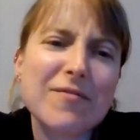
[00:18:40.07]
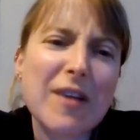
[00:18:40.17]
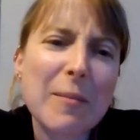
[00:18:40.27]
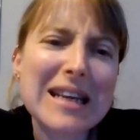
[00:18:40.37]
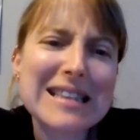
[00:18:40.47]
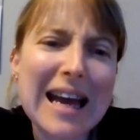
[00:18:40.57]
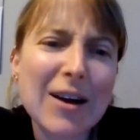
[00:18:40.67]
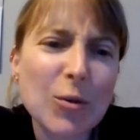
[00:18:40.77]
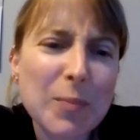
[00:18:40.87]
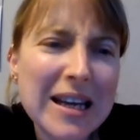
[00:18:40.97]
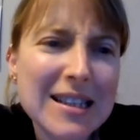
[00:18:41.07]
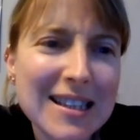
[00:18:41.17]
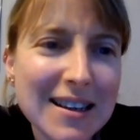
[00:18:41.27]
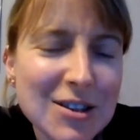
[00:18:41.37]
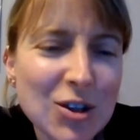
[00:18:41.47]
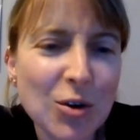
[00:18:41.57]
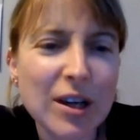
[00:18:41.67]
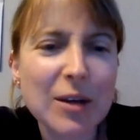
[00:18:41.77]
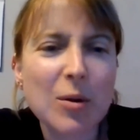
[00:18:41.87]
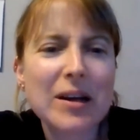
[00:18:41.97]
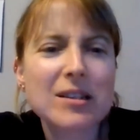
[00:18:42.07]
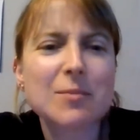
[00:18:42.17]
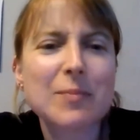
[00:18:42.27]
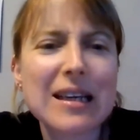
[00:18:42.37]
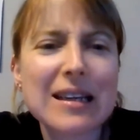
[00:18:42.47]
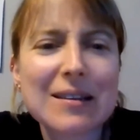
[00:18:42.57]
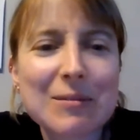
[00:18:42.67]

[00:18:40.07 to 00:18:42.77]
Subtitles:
feminist angle. Peter, sorry, you were about to speak.